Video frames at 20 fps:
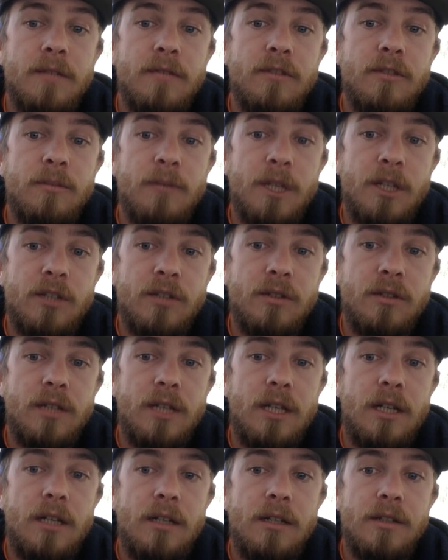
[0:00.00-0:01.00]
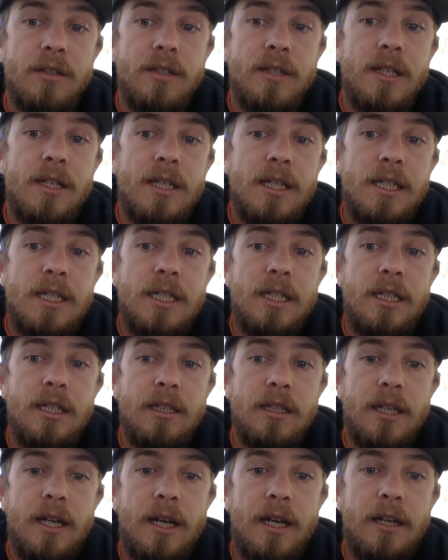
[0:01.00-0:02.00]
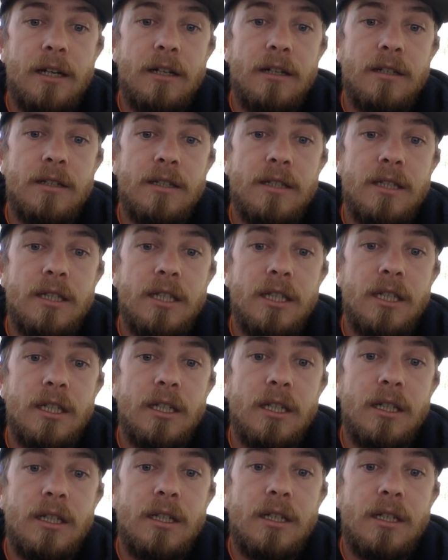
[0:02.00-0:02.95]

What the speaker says: of special laws in the IRC